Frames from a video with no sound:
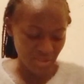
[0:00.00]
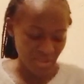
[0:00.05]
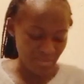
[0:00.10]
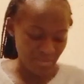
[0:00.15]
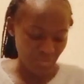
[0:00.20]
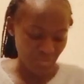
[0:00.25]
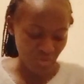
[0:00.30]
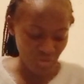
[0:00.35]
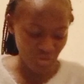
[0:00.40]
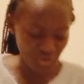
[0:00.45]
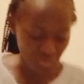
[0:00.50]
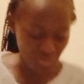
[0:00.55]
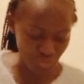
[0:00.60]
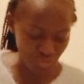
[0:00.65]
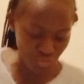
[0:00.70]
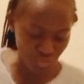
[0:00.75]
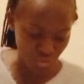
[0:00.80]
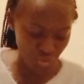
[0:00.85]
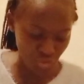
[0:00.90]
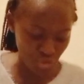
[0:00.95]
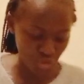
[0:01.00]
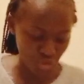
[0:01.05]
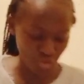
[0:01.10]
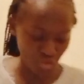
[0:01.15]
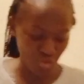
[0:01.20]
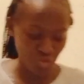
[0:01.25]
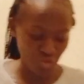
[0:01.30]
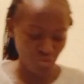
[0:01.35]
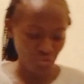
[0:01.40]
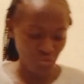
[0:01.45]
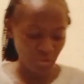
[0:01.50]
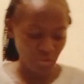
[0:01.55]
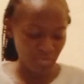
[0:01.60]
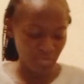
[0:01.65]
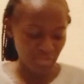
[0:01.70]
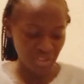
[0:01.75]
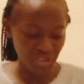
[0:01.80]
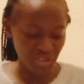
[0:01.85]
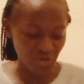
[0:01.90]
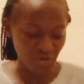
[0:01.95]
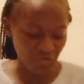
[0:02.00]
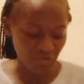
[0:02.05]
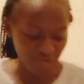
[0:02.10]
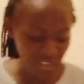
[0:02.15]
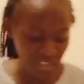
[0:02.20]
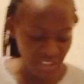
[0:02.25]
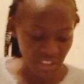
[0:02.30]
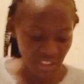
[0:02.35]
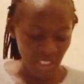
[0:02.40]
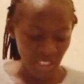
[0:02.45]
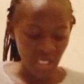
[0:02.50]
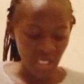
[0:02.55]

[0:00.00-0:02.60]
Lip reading: I'm going to show you a picture of it.